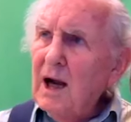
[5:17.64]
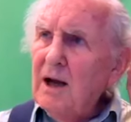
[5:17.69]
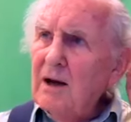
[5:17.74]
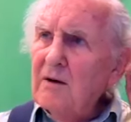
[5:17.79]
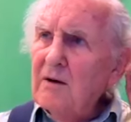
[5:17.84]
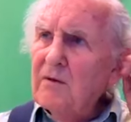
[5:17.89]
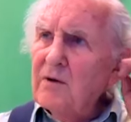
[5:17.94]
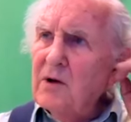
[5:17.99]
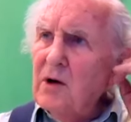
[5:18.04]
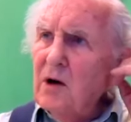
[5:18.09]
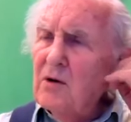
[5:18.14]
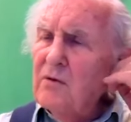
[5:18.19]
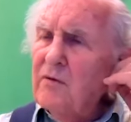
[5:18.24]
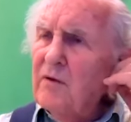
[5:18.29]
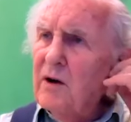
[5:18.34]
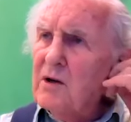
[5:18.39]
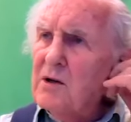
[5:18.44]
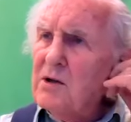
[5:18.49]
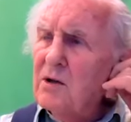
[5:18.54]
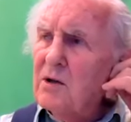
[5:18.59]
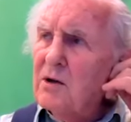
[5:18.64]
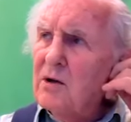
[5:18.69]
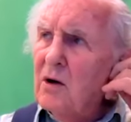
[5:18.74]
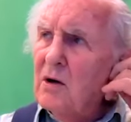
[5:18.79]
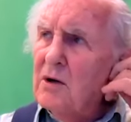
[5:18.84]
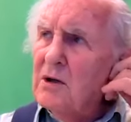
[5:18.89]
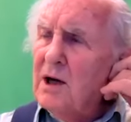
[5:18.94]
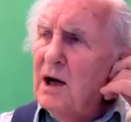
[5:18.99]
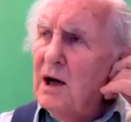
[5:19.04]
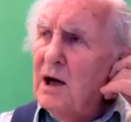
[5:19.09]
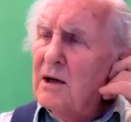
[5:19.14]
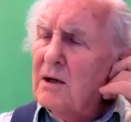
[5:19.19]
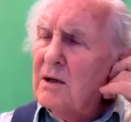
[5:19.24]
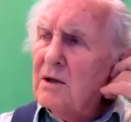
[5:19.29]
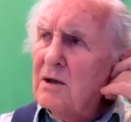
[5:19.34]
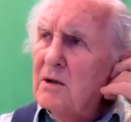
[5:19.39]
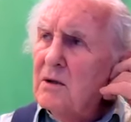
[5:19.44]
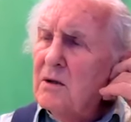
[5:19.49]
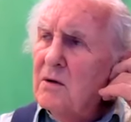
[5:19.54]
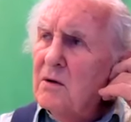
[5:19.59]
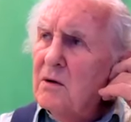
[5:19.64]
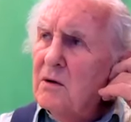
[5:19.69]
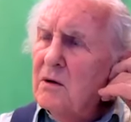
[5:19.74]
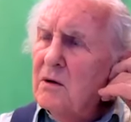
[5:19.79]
and for non-functional contacts.